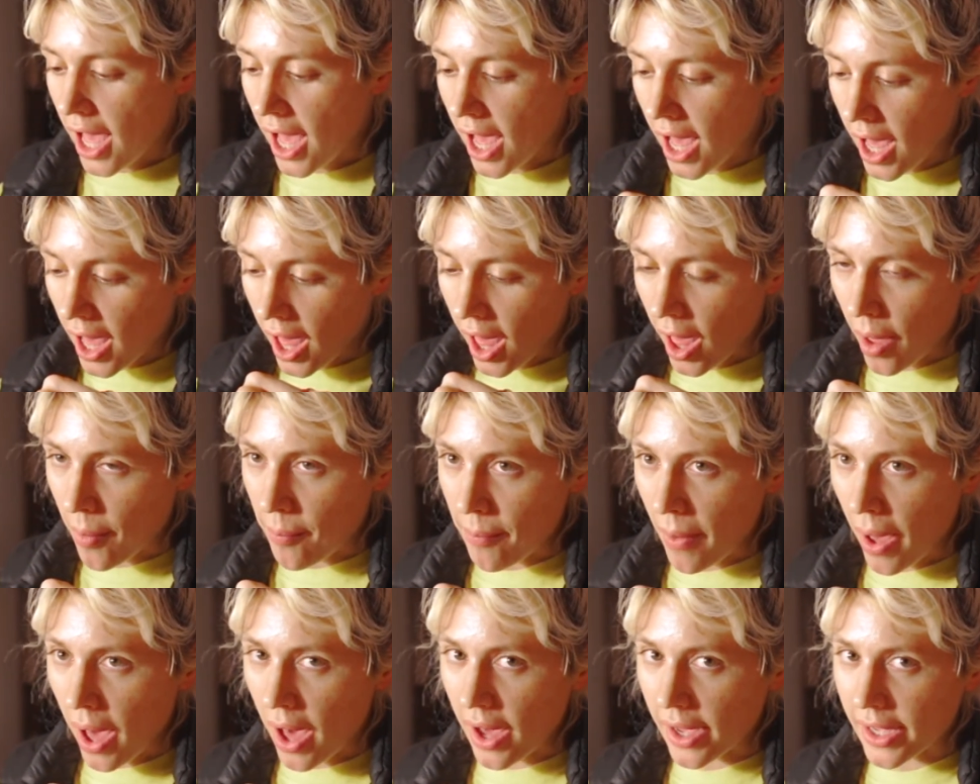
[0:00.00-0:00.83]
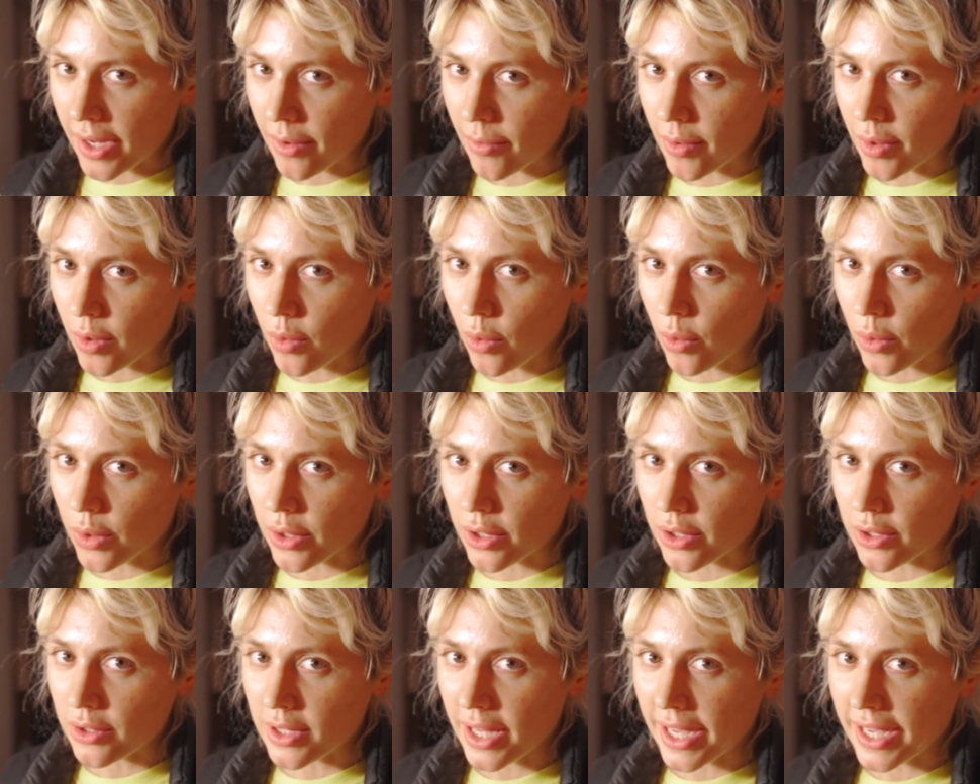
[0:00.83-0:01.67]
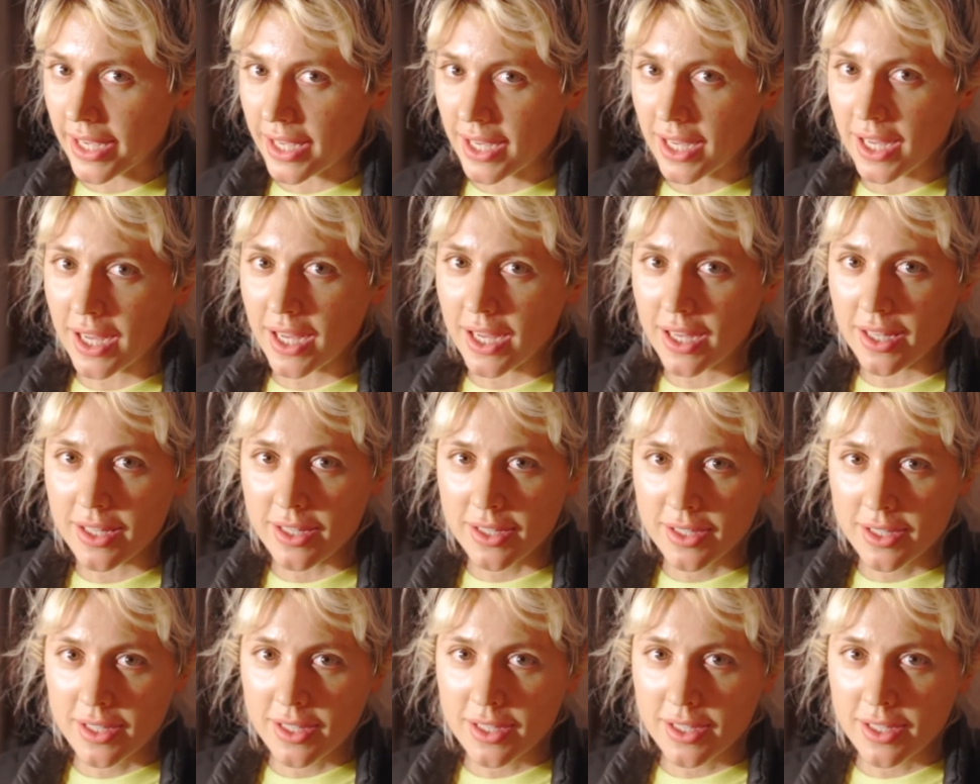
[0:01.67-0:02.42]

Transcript: a pocket recorder, like a